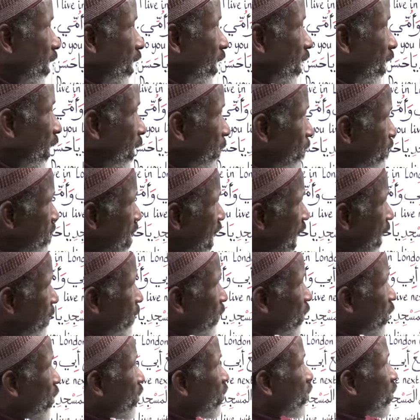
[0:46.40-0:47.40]

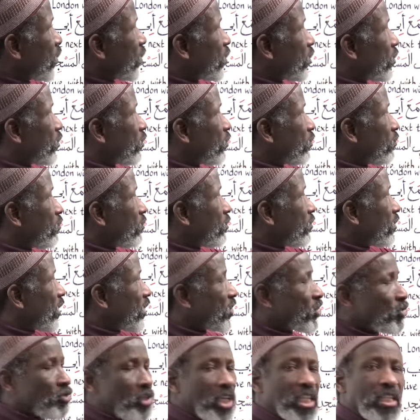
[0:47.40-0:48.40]
I'm going to
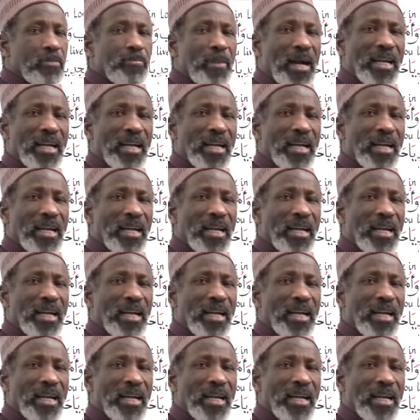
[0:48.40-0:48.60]
restrict